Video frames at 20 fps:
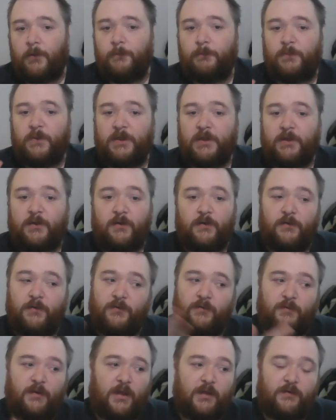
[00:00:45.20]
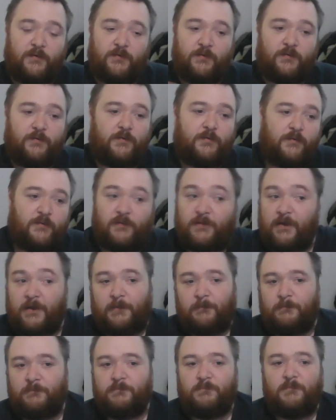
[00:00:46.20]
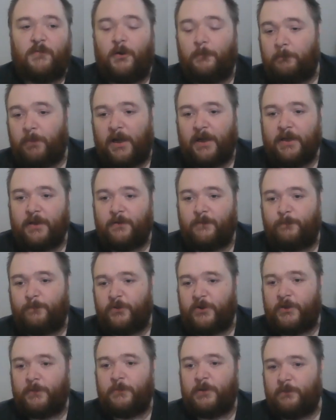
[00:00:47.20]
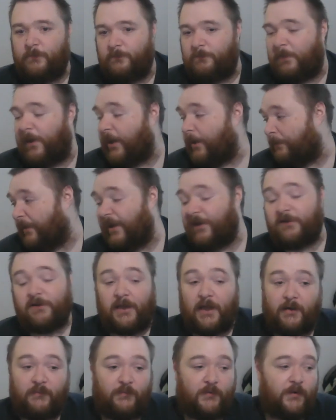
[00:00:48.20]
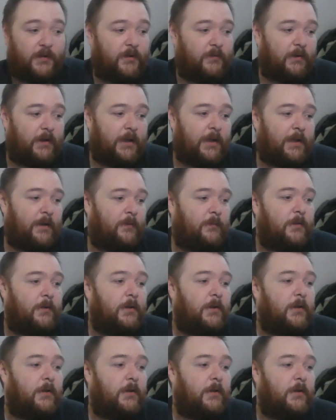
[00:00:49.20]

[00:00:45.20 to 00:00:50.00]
Because I'm not buying a Premium Battle Pass, can't afford it right now.